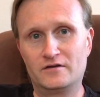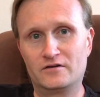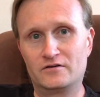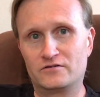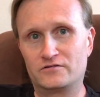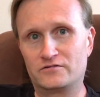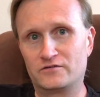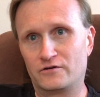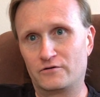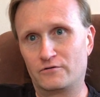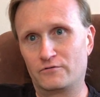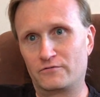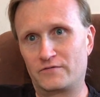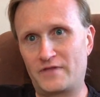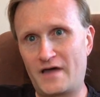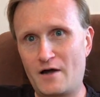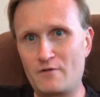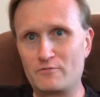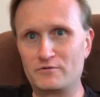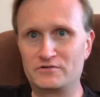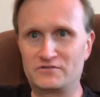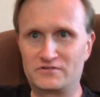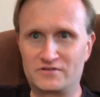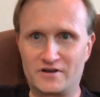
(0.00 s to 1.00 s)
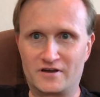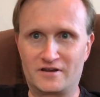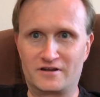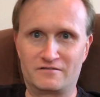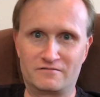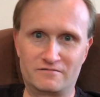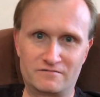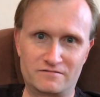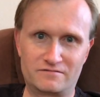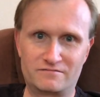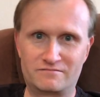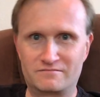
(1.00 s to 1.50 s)
So that was kind
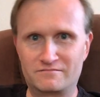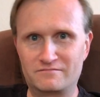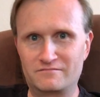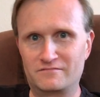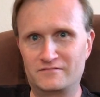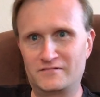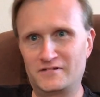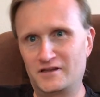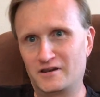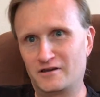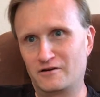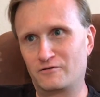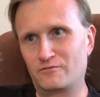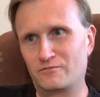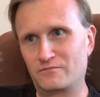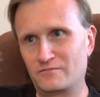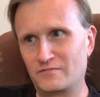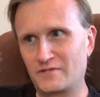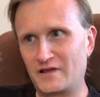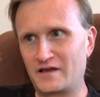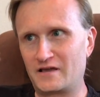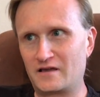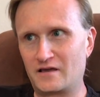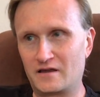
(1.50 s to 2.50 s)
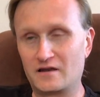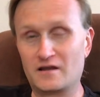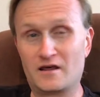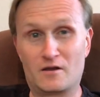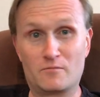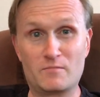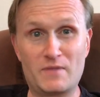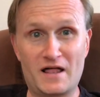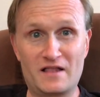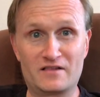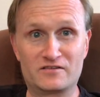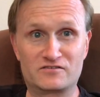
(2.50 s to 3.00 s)
of, you know, like an
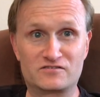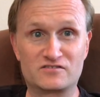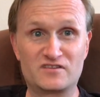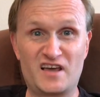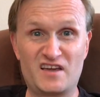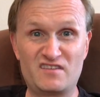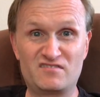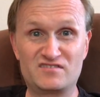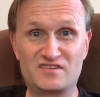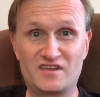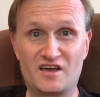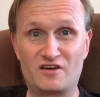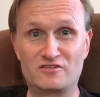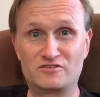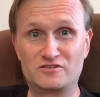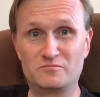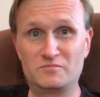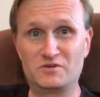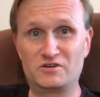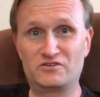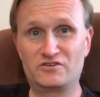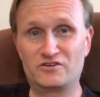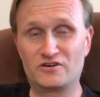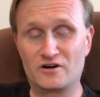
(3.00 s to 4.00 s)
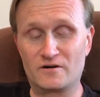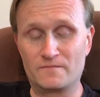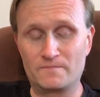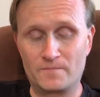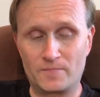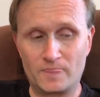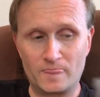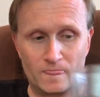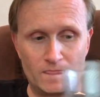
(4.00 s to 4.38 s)
unbalanced lifestyle to be sure.